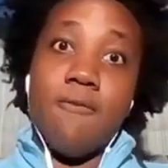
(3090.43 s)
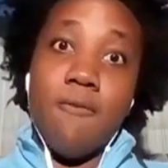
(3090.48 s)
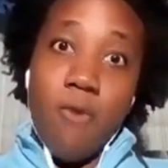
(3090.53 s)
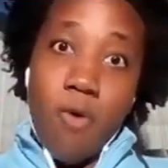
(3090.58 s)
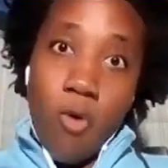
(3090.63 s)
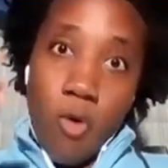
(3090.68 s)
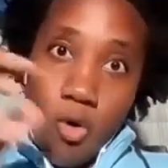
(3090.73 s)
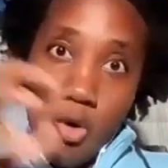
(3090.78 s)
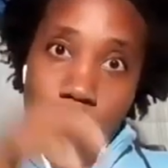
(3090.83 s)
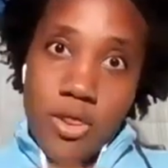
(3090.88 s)

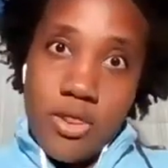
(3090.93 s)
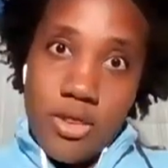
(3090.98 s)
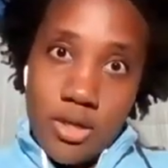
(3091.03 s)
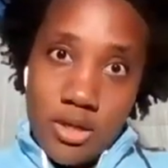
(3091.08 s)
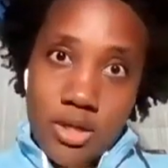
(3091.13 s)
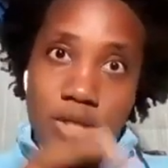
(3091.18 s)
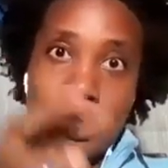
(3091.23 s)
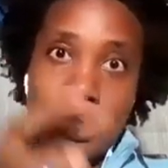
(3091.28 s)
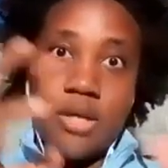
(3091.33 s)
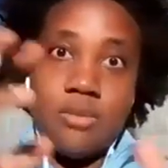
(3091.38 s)
on the
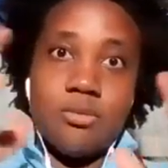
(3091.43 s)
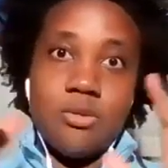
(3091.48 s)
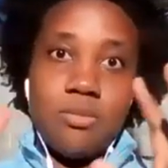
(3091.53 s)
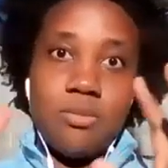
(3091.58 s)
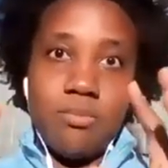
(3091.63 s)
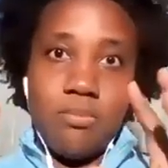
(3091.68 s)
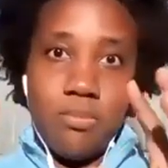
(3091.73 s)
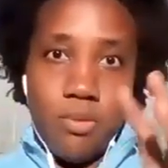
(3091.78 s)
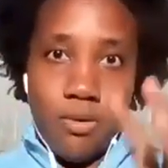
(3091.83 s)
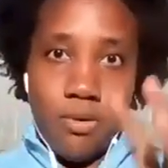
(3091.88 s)
club's
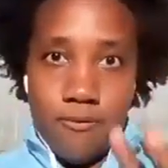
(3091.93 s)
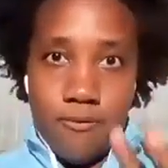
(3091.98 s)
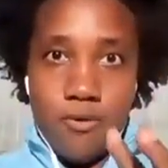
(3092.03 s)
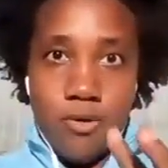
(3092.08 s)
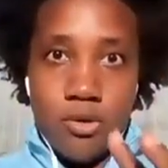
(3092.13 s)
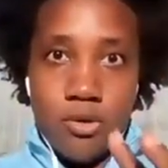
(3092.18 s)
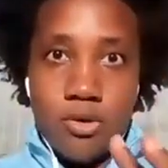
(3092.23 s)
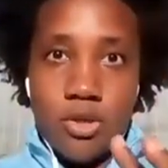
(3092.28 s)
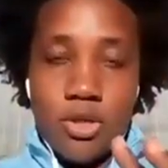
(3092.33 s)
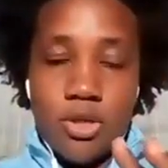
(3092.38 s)

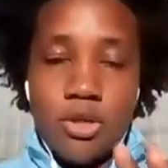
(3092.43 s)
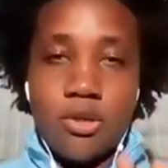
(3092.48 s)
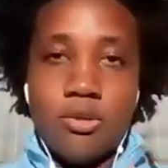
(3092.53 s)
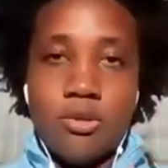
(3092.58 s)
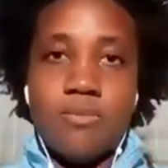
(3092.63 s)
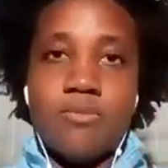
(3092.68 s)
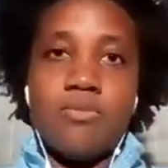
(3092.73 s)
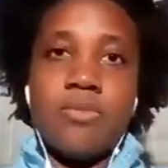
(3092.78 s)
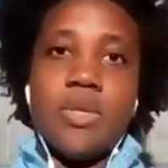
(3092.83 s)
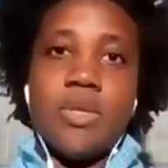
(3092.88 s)

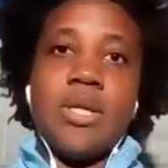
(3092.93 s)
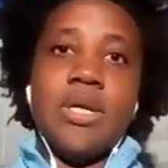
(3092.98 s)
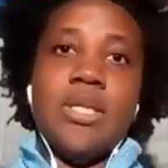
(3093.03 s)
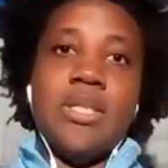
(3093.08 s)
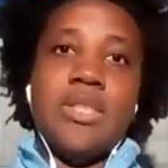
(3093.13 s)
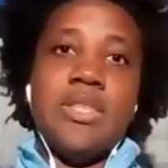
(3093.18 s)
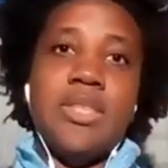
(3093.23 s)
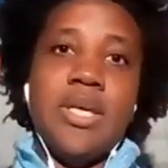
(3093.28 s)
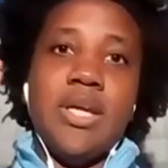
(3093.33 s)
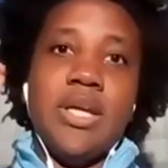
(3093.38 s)
portfolio,
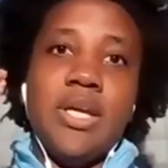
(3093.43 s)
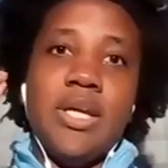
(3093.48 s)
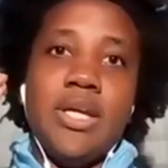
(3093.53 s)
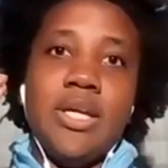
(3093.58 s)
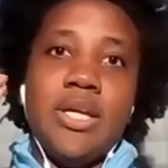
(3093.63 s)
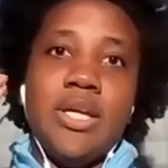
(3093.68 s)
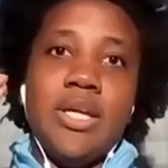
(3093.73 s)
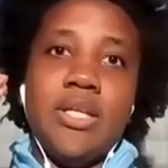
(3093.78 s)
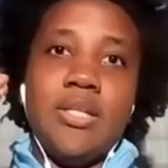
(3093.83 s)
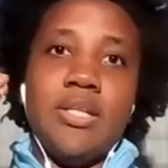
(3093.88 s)

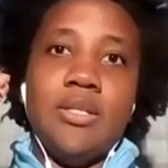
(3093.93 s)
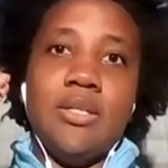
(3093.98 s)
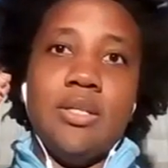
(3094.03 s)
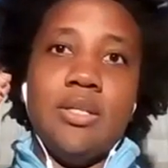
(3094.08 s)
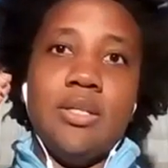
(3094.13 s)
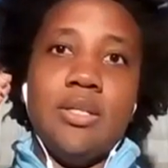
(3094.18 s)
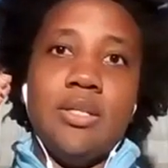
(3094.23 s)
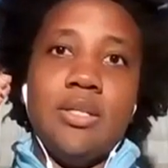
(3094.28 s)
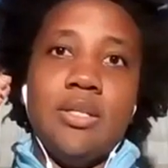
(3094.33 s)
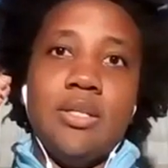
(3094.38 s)
then
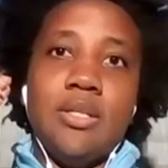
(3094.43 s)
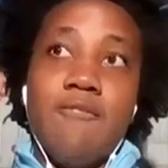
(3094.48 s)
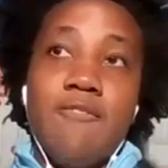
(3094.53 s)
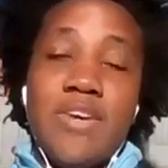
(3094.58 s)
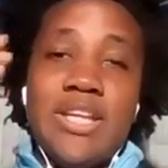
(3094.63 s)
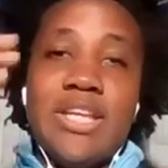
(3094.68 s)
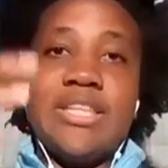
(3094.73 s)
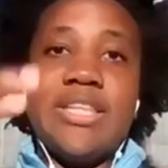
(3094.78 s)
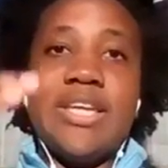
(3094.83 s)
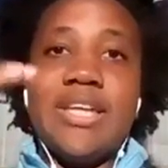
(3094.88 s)
if
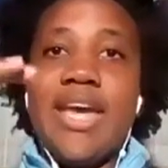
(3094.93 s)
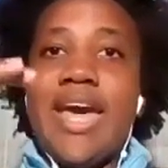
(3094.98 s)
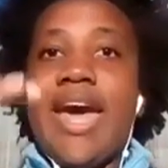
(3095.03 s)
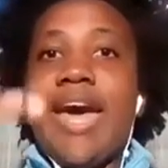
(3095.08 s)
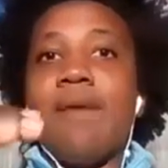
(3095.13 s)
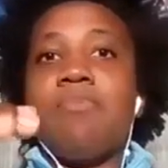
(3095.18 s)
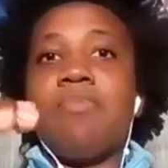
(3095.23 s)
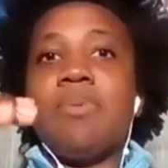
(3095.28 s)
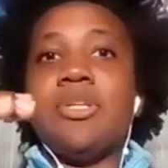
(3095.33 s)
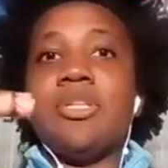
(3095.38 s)
anything
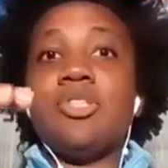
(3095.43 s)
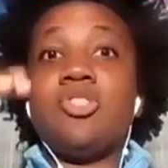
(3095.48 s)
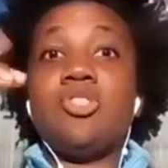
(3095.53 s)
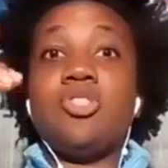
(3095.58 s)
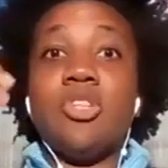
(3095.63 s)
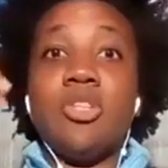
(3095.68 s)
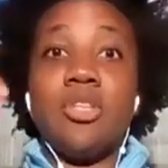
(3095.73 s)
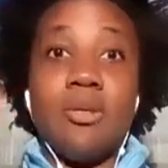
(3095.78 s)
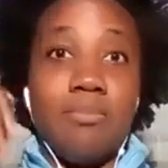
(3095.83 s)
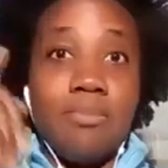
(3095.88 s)
happens
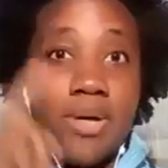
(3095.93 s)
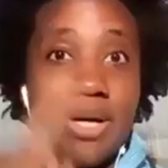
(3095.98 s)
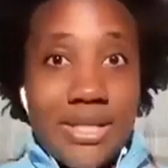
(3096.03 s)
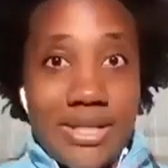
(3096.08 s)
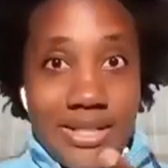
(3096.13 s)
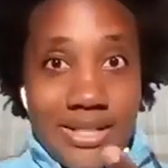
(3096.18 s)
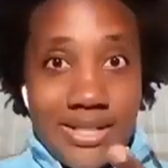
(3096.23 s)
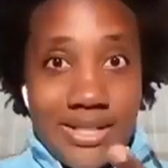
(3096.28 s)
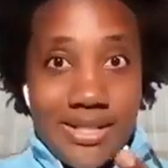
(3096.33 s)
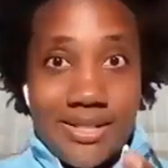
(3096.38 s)
to the
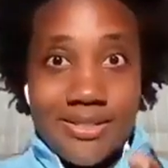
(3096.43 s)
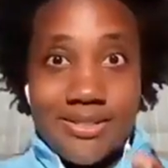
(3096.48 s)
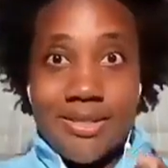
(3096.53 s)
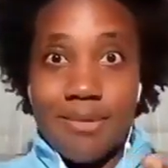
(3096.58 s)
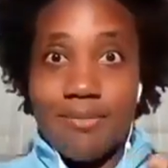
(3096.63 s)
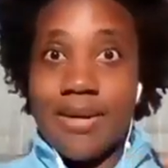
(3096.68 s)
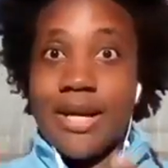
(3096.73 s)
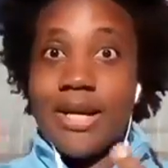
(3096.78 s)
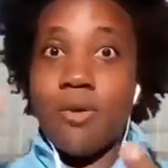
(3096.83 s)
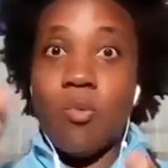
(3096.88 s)
money,
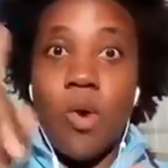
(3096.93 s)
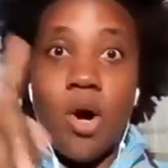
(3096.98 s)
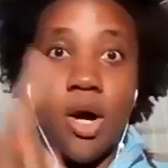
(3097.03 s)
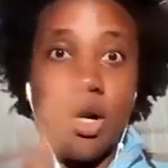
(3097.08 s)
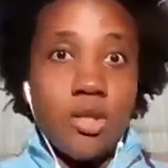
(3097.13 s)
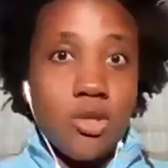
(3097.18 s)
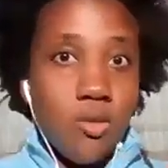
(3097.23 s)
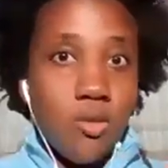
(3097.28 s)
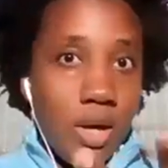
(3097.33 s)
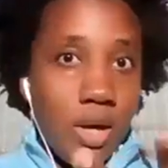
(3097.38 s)
somebody
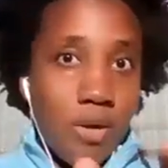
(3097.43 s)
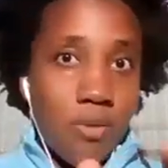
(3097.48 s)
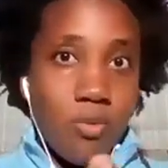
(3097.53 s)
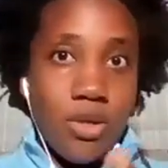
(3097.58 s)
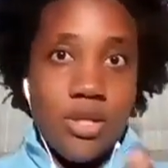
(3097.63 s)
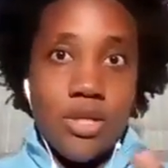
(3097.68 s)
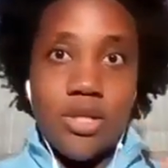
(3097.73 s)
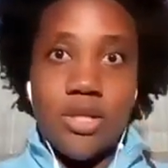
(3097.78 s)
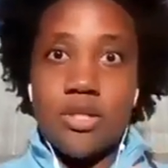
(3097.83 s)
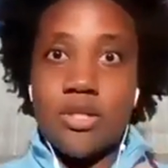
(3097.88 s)
walked away
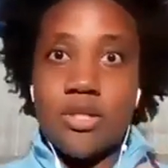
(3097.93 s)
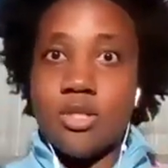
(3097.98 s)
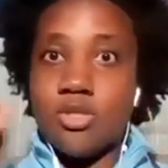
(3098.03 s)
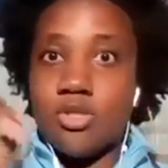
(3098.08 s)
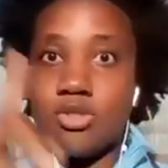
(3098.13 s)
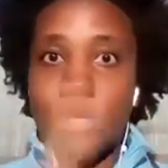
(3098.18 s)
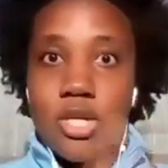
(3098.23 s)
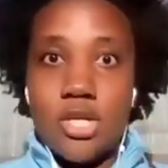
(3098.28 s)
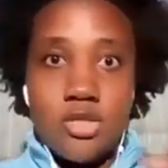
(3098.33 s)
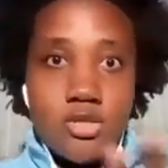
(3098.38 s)
with it, the
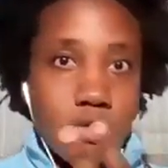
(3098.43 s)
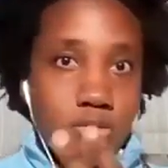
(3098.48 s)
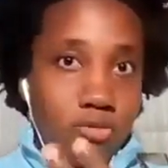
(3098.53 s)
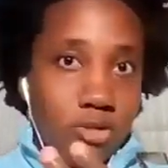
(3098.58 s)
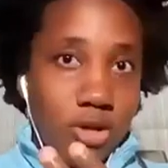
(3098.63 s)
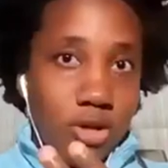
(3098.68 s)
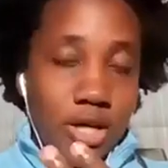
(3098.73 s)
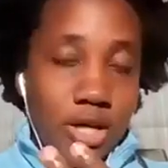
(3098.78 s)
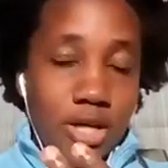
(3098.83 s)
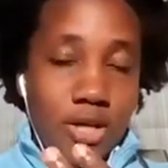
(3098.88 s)
treasurer
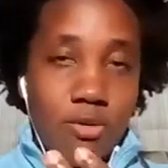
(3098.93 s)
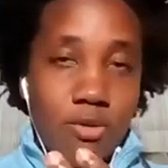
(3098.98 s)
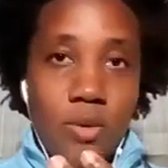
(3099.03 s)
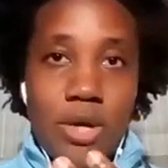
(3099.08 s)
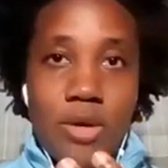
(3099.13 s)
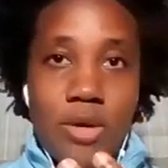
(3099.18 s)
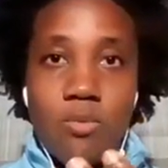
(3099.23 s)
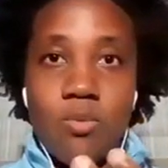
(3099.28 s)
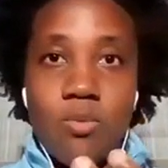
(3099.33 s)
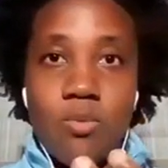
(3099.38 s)
ran
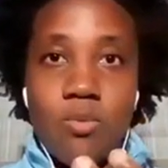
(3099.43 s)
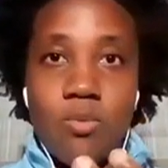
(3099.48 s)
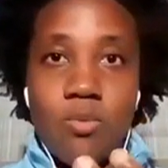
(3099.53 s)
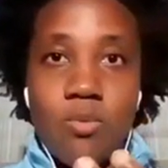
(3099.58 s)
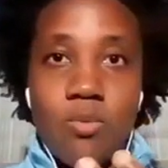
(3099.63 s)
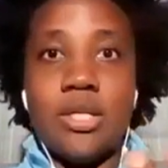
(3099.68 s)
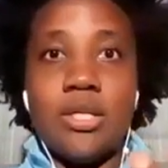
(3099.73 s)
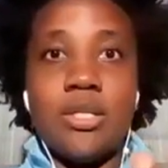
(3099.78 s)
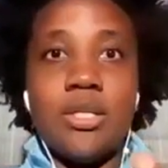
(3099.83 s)
away with it,